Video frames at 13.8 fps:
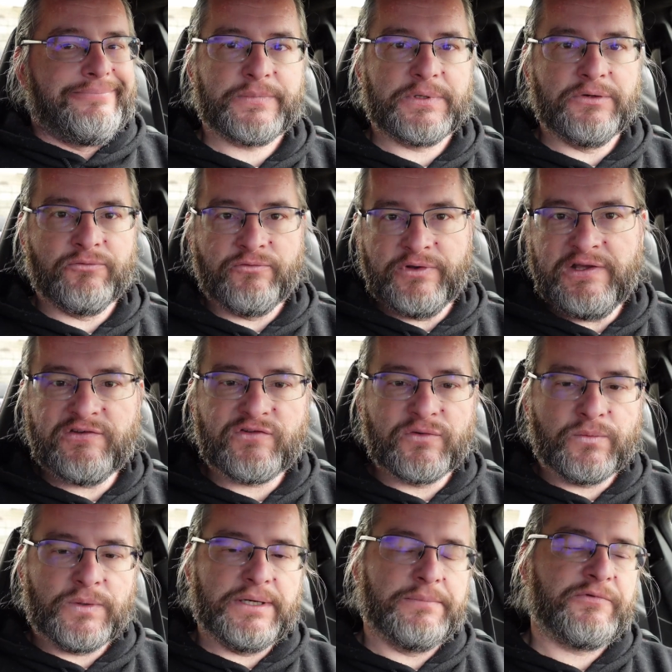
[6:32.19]
The reason
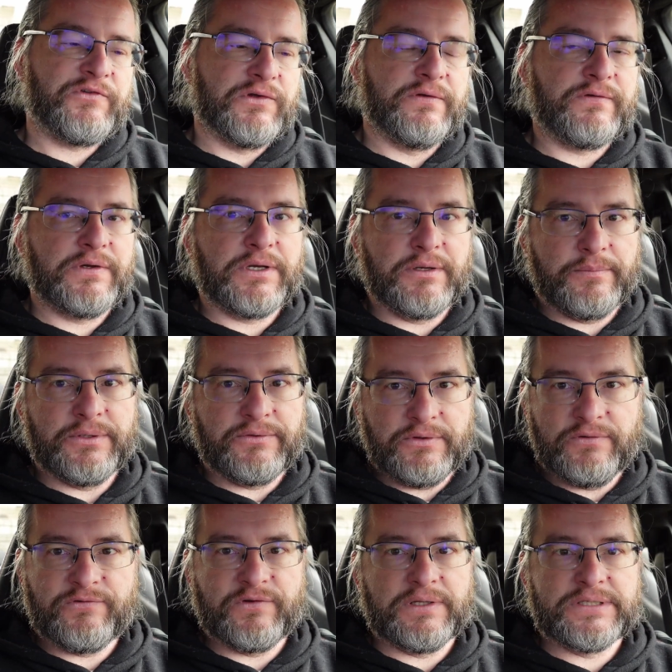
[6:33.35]
why I'm still thinking about using